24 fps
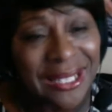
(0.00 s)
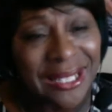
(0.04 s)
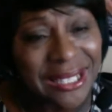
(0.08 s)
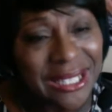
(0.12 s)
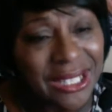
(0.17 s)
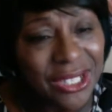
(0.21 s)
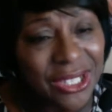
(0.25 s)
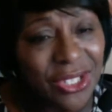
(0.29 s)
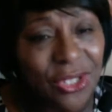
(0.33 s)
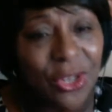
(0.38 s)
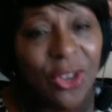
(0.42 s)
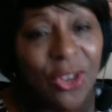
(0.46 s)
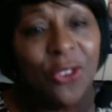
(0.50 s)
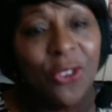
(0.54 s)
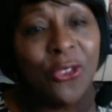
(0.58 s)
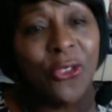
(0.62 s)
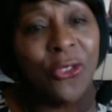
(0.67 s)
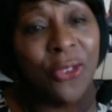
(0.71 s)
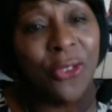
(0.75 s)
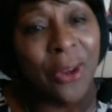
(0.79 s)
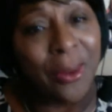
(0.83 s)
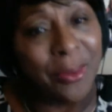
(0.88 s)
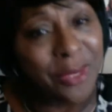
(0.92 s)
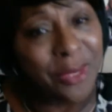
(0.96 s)
T-shirt
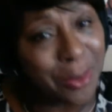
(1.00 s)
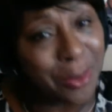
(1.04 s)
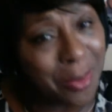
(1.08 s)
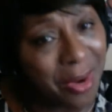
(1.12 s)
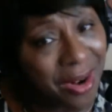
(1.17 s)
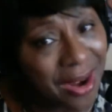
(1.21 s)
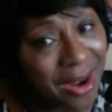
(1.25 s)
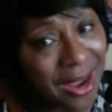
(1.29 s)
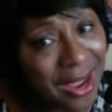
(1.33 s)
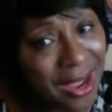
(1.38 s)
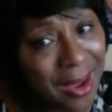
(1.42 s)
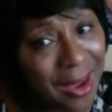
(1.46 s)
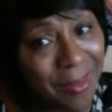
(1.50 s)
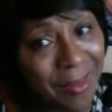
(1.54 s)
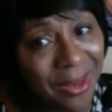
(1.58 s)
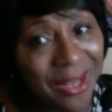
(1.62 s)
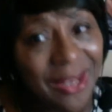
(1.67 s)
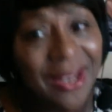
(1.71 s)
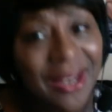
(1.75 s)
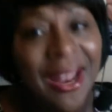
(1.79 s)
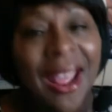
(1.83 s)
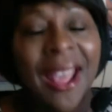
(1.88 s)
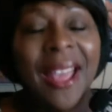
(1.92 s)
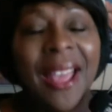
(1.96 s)
from DeMar
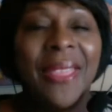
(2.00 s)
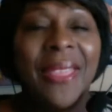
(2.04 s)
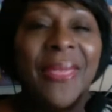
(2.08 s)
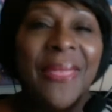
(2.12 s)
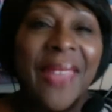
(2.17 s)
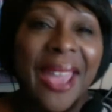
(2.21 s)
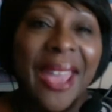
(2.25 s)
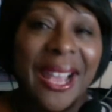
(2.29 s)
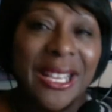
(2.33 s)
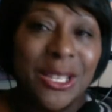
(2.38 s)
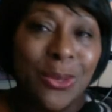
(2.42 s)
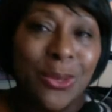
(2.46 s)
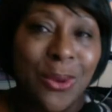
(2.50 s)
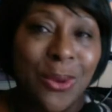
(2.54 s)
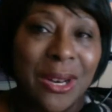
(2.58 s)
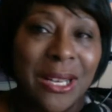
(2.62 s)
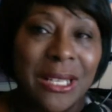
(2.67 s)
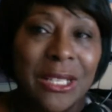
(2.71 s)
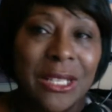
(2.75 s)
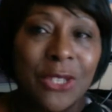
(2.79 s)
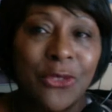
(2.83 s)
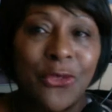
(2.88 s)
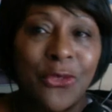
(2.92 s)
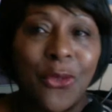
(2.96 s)
Hamlin, that's what
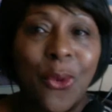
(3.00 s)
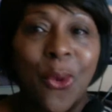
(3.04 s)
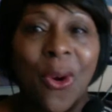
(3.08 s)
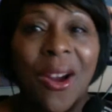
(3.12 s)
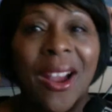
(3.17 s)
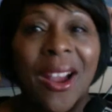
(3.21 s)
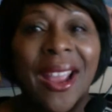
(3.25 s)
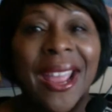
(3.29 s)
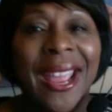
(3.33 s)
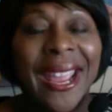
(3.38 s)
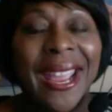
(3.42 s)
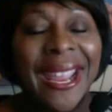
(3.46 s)
it's for.